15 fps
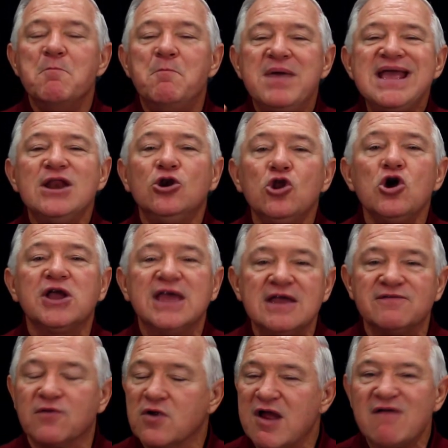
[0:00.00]
Be
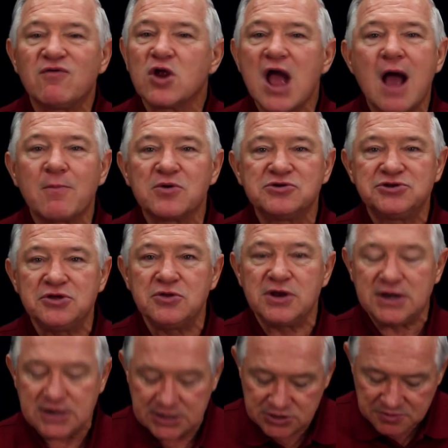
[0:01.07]
looking for every
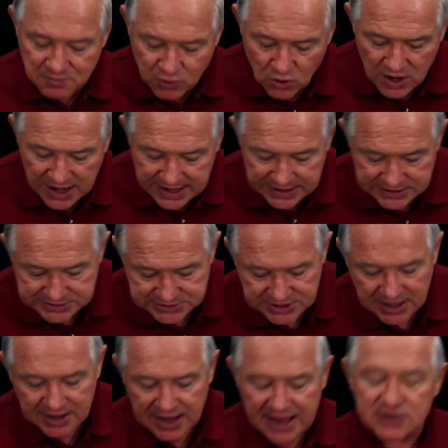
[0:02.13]
opportunity to praise
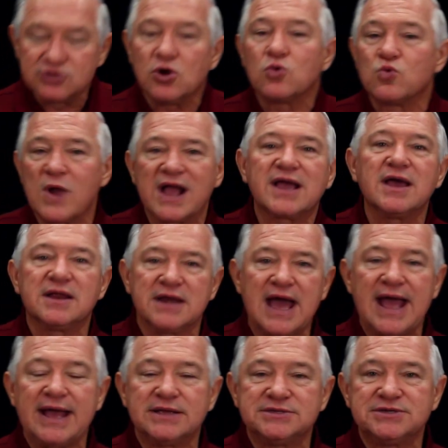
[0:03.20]
and to
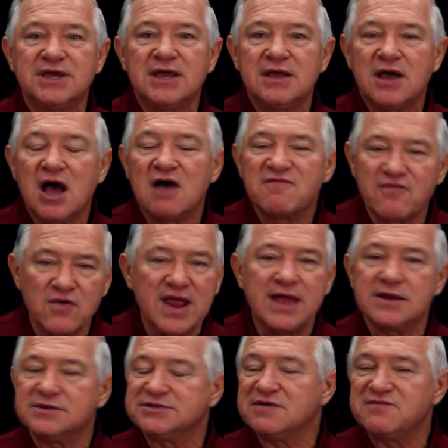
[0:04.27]
recognize
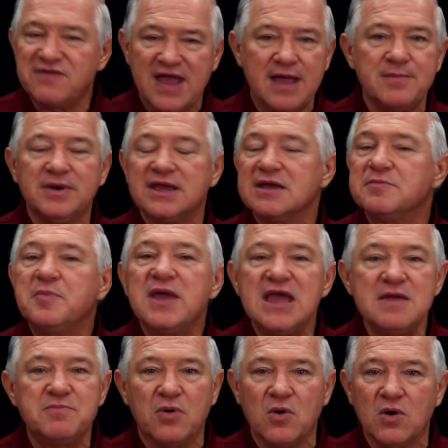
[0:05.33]
friends and family and
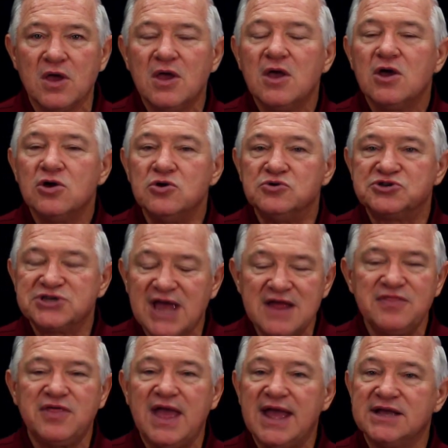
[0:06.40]
people who
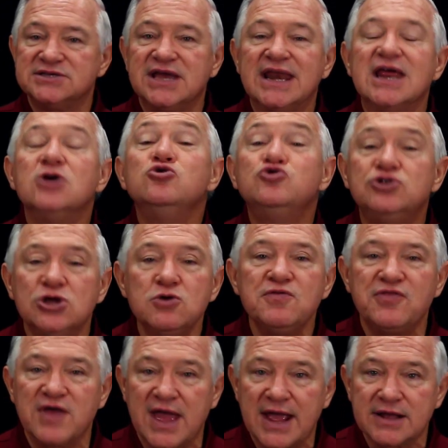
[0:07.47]
say things and who do
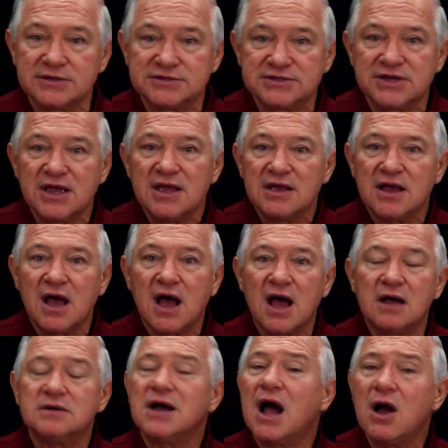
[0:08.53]
things
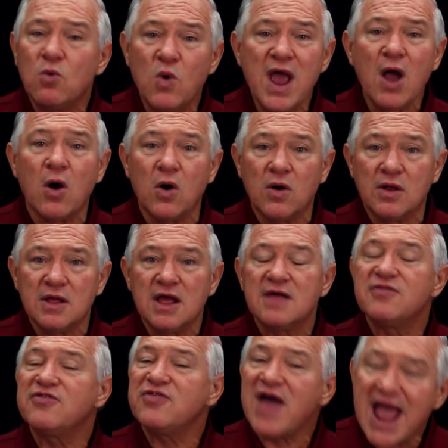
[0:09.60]
well.
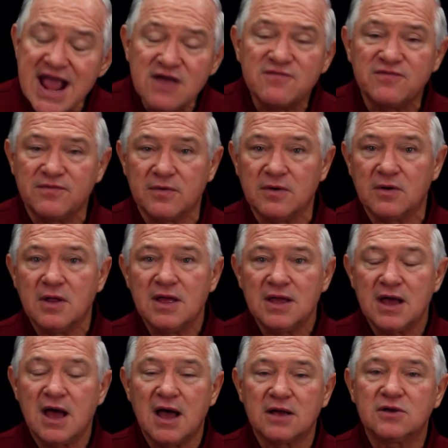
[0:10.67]
Thankful.
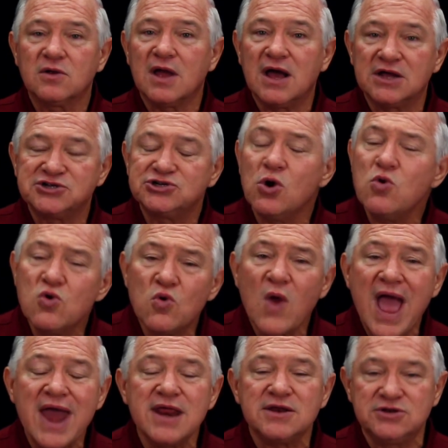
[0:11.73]
Show
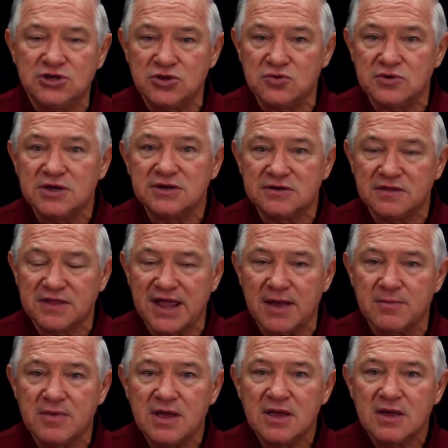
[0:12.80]
gratitude to them.